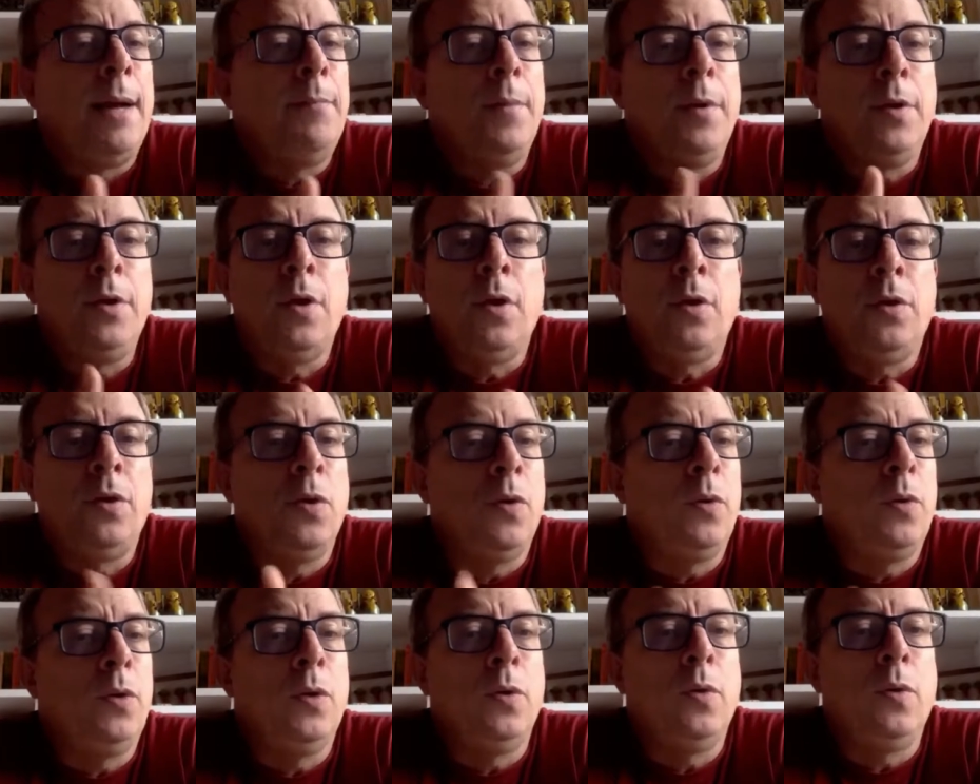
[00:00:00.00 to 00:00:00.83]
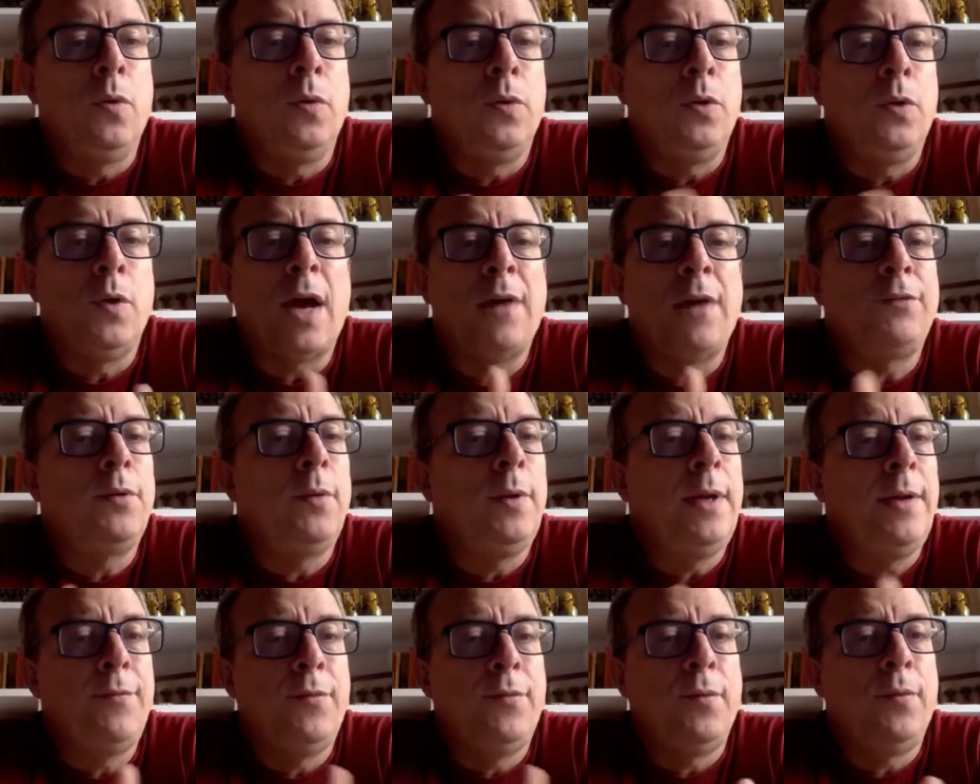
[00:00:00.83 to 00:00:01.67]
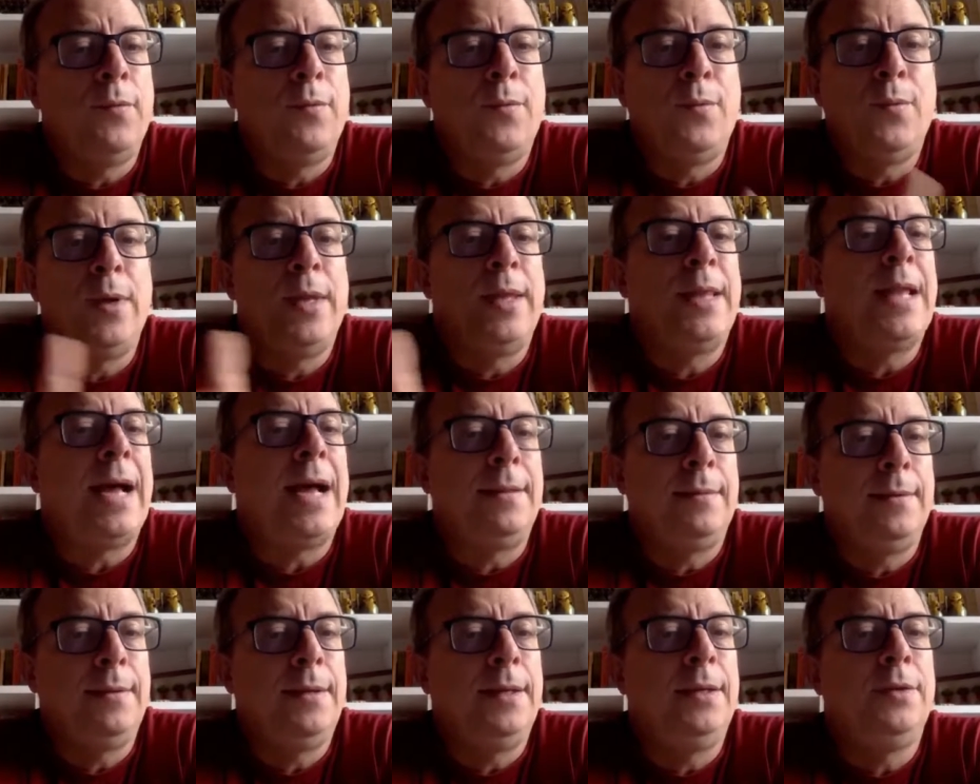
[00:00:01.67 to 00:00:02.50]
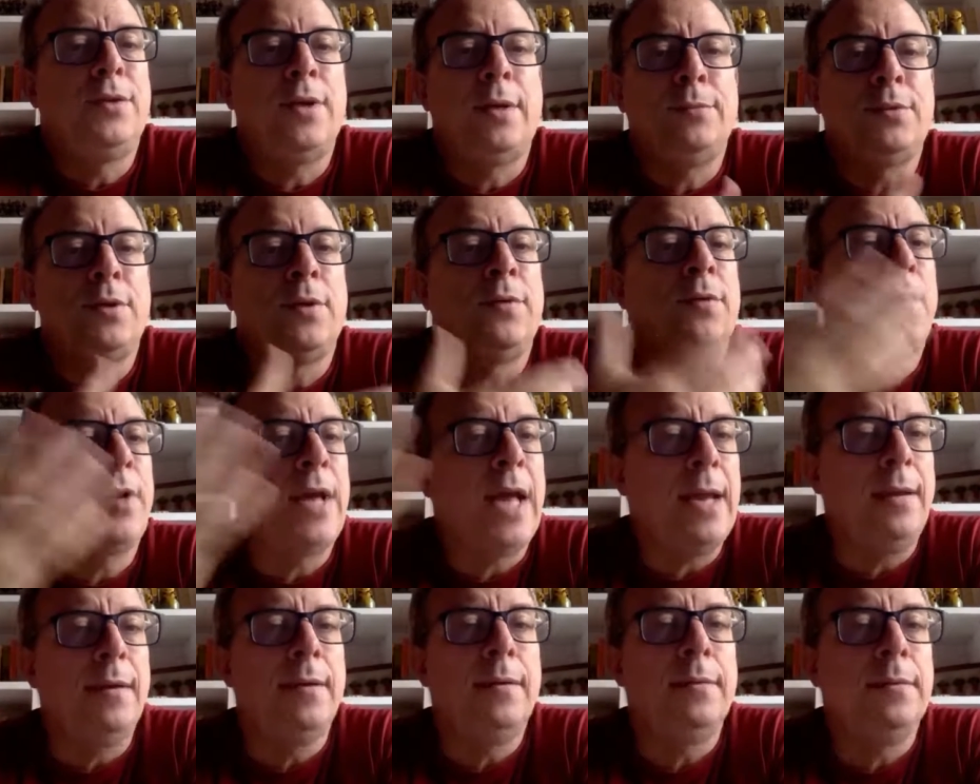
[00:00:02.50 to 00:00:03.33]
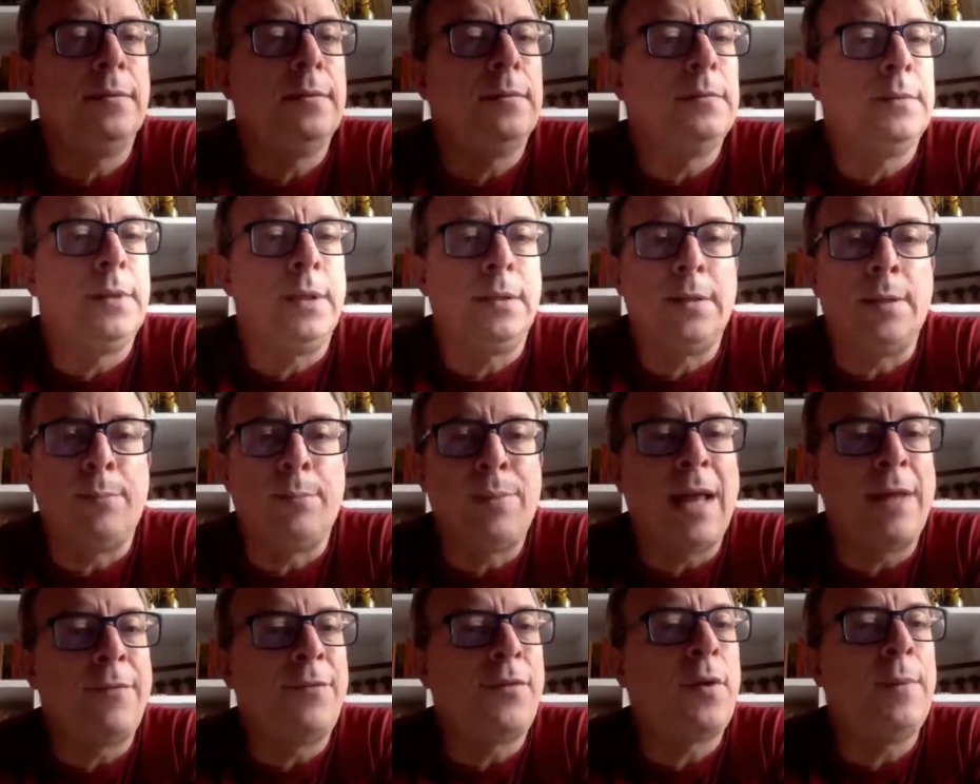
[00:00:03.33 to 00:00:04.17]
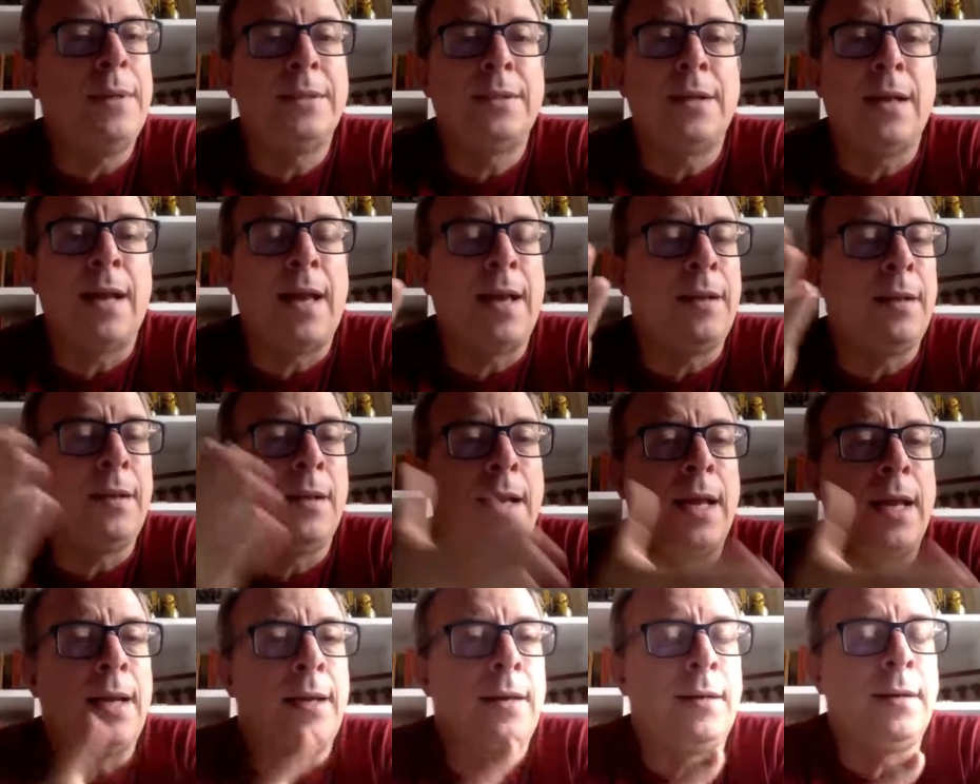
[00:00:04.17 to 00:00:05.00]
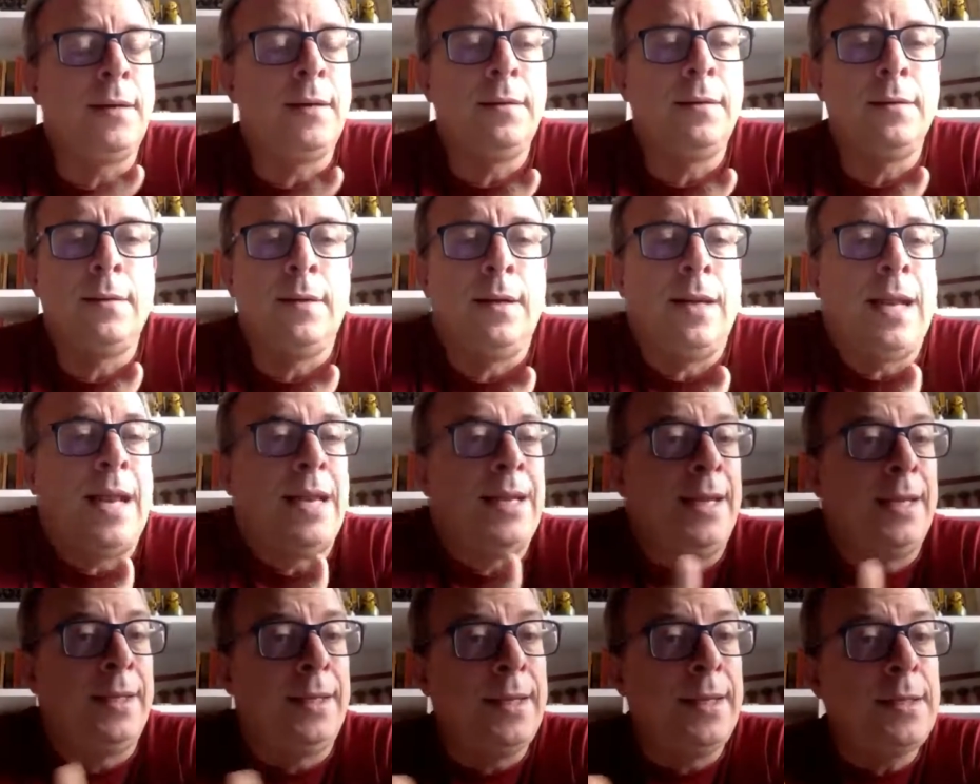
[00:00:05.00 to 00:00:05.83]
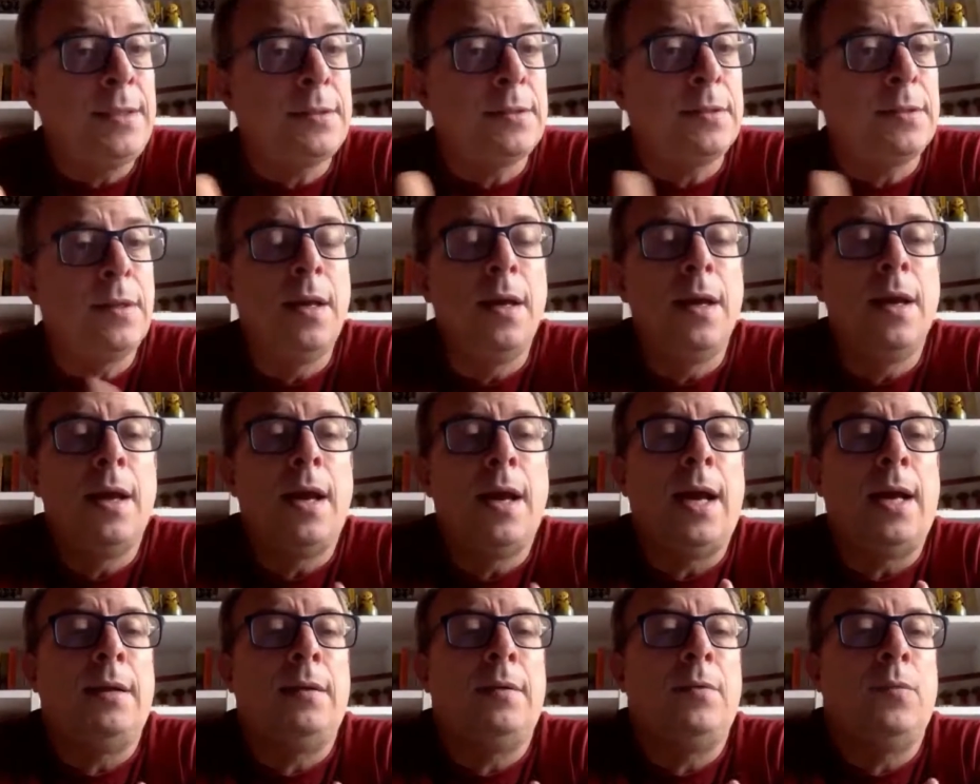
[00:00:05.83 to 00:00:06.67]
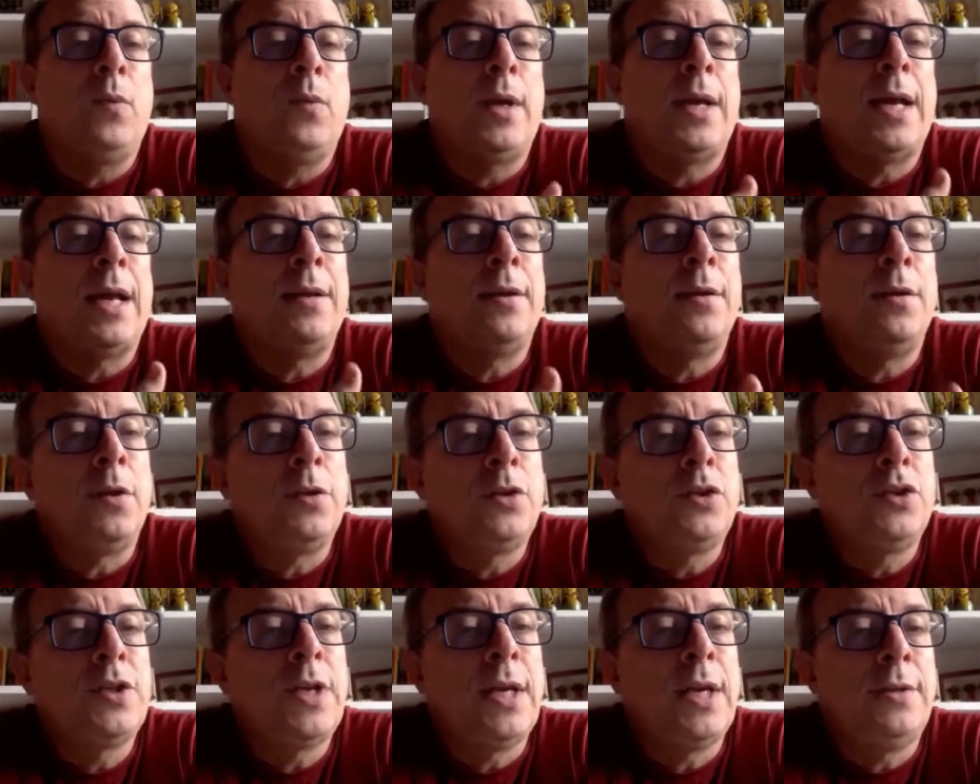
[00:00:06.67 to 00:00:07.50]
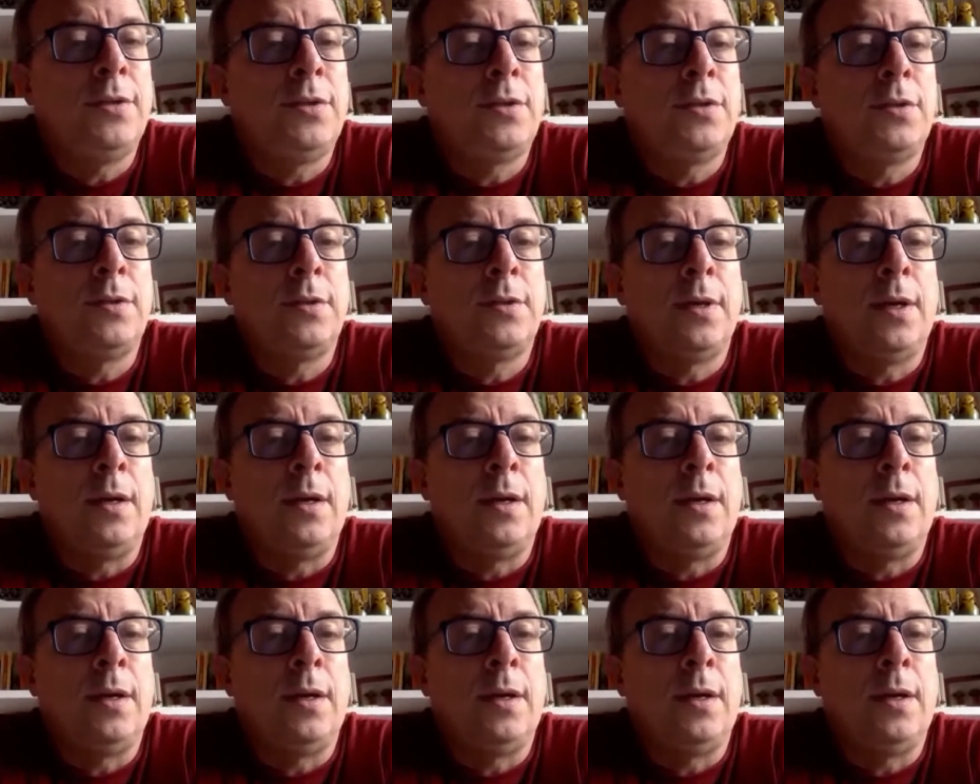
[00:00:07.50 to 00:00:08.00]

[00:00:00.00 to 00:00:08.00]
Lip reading: you have to live with that in terms of, okay, the platform is like it is, and we cannot change